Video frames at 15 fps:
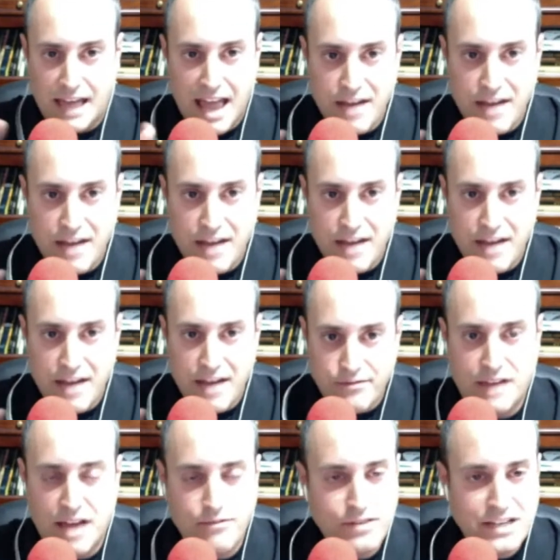Every def-
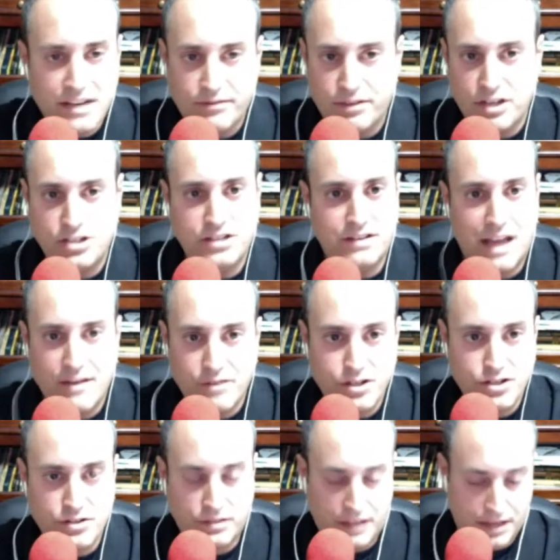every definition, every
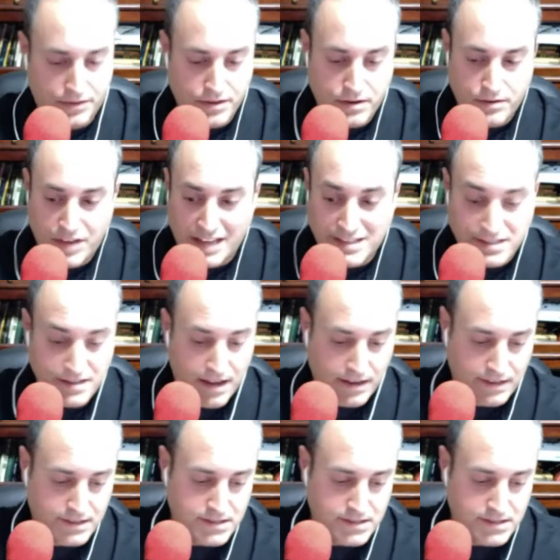journal out there, that's science.